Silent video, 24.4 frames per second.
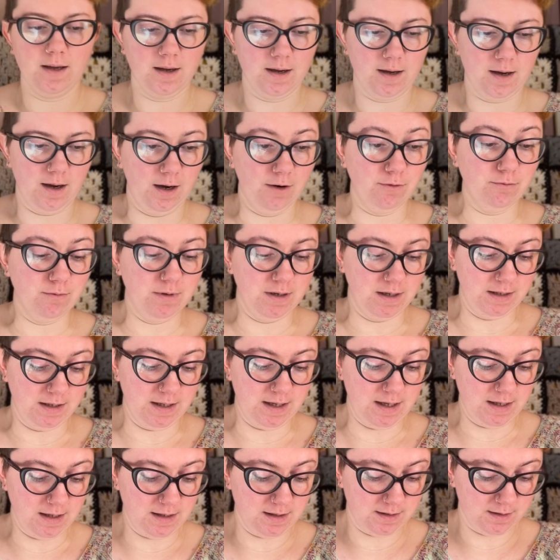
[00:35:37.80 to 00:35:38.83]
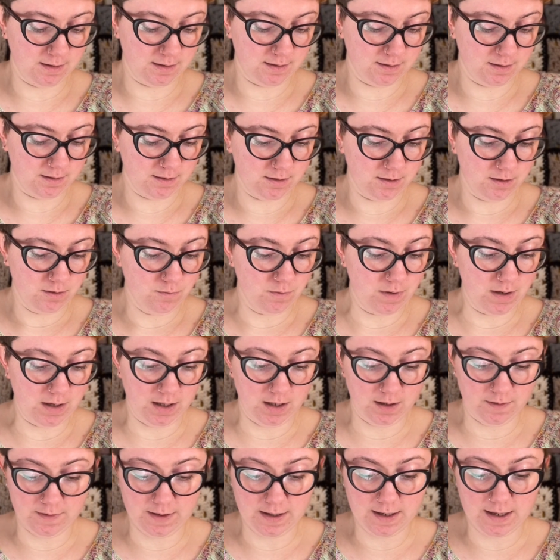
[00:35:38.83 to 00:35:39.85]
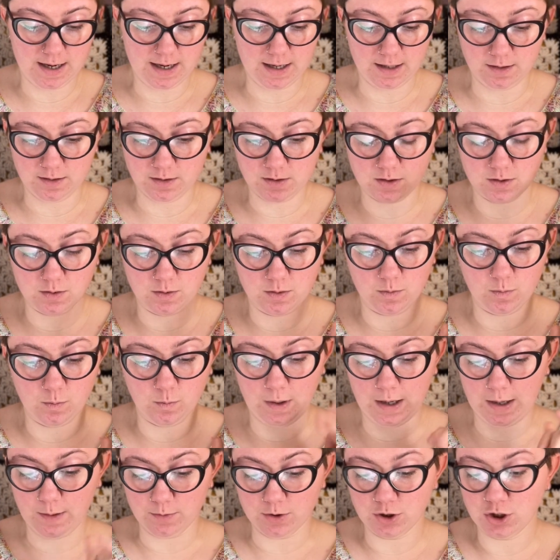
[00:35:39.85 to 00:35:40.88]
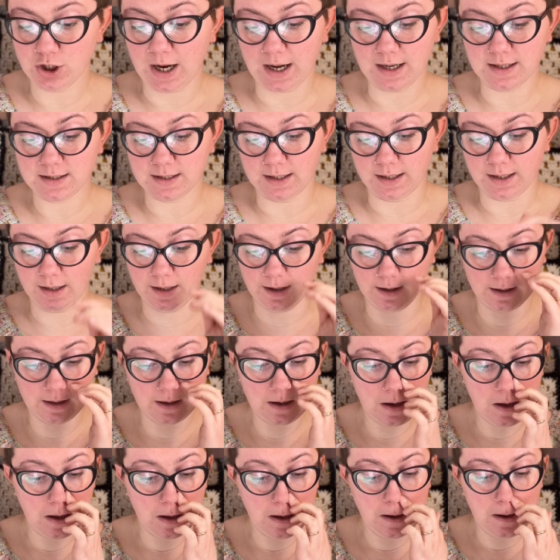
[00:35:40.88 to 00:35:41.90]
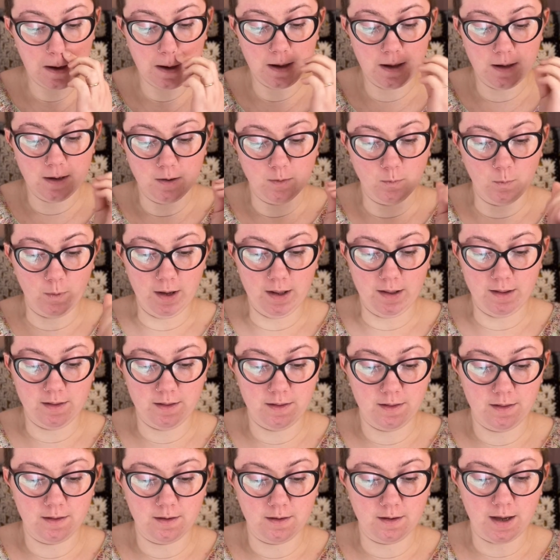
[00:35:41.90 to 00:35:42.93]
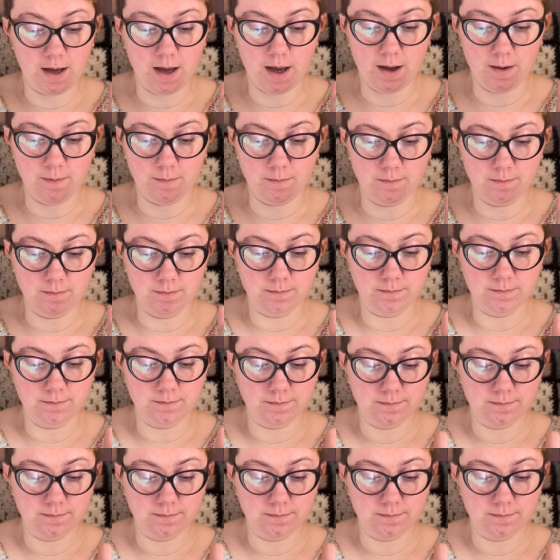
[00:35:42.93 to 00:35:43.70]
I really, really love it. And I was chatting with oh